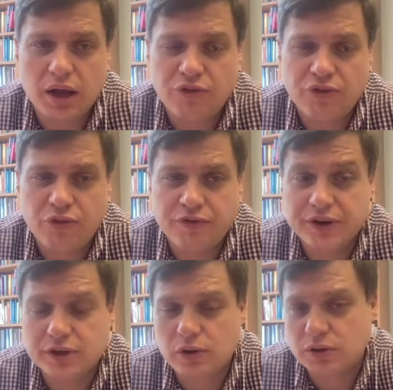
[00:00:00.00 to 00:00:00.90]
for a
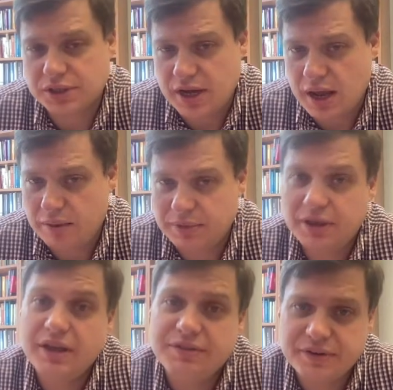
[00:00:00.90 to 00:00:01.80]
very long time,
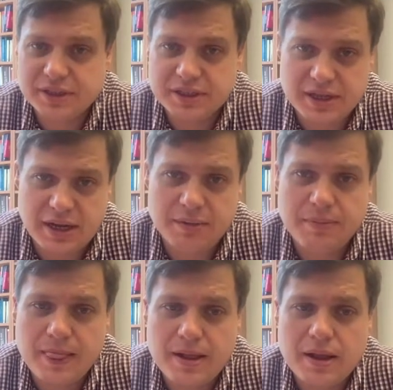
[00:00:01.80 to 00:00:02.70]
infinite
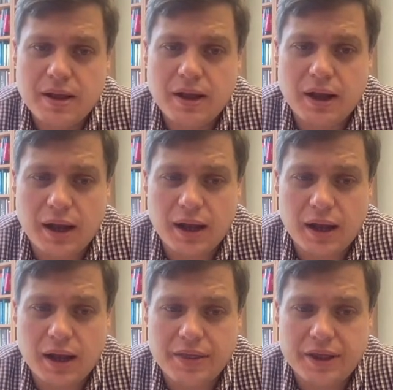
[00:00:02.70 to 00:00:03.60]
time,
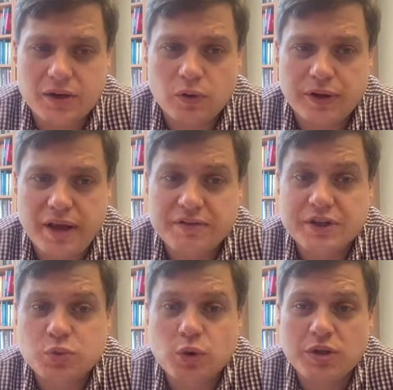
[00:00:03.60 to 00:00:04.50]
then on
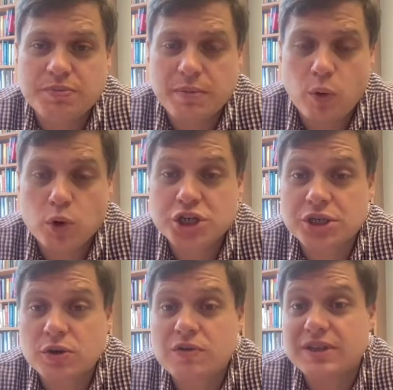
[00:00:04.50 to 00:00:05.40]
average, what
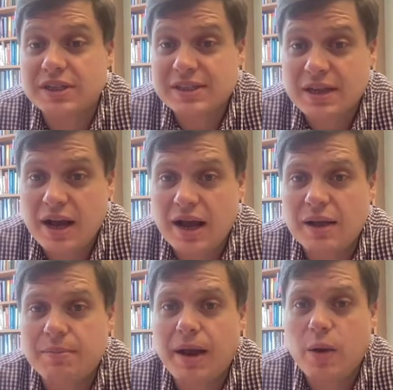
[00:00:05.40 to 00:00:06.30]
proportion of the
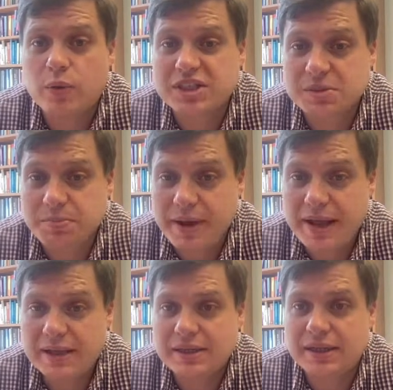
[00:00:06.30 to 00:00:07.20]
time I will
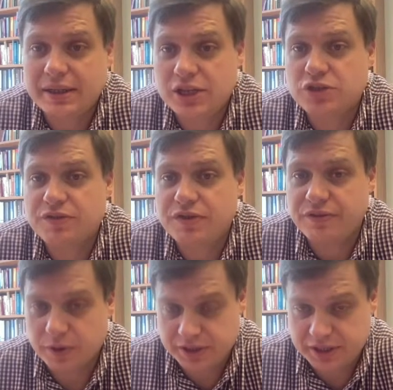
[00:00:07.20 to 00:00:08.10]
spend at each of the
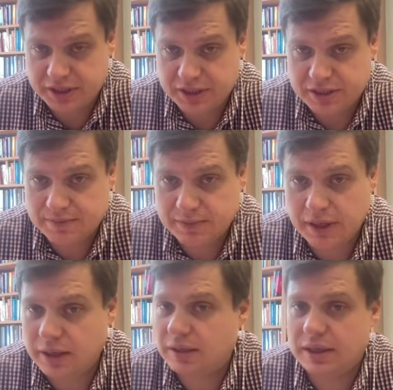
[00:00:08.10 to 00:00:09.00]
vertices.
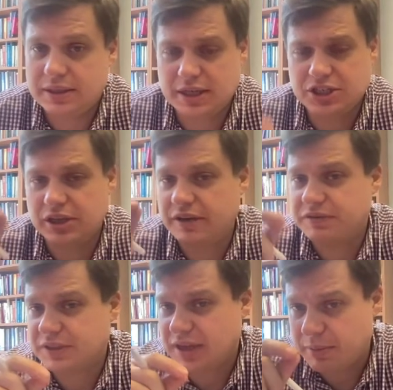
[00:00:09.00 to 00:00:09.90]
And essentially,
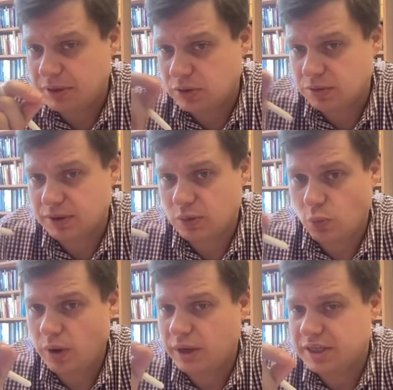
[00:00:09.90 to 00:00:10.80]
every time I do a random
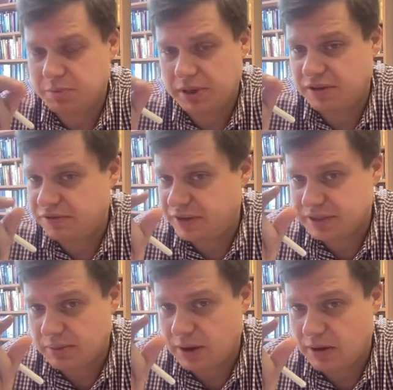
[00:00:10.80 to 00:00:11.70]
walk, I spend a
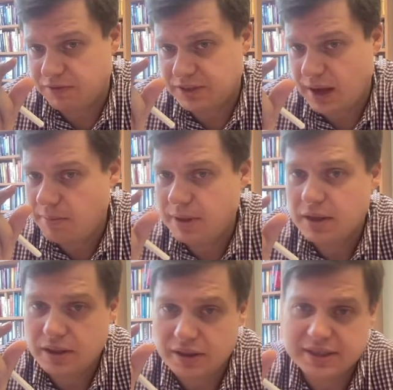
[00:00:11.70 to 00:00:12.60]
fixed amount of time,
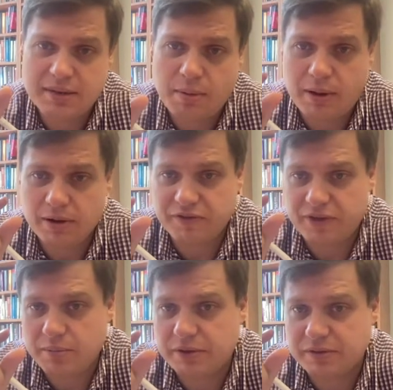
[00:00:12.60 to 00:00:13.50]
the same amount of
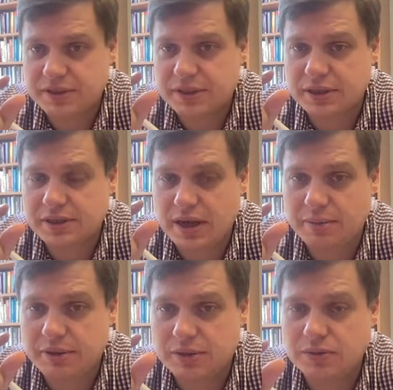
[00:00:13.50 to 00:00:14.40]
time every single
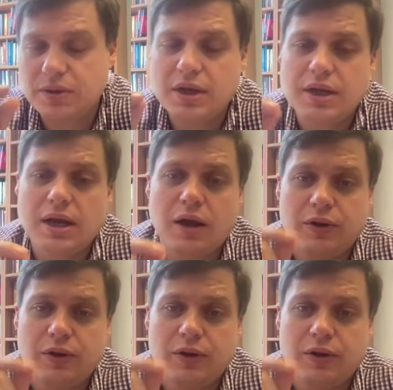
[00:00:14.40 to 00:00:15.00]
time I do on